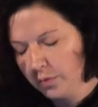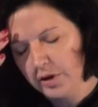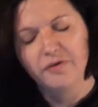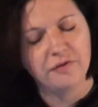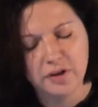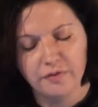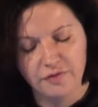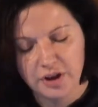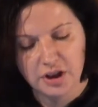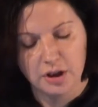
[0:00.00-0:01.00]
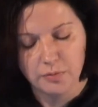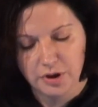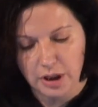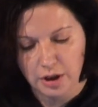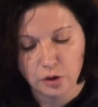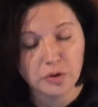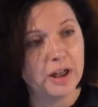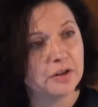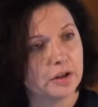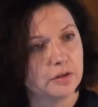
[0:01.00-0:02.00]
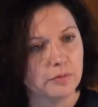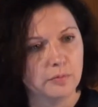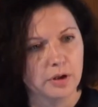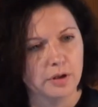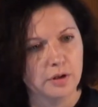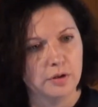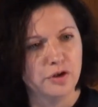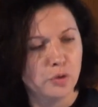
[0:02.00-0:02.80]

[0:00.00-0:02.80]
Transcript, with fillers: they feel victims and united uh,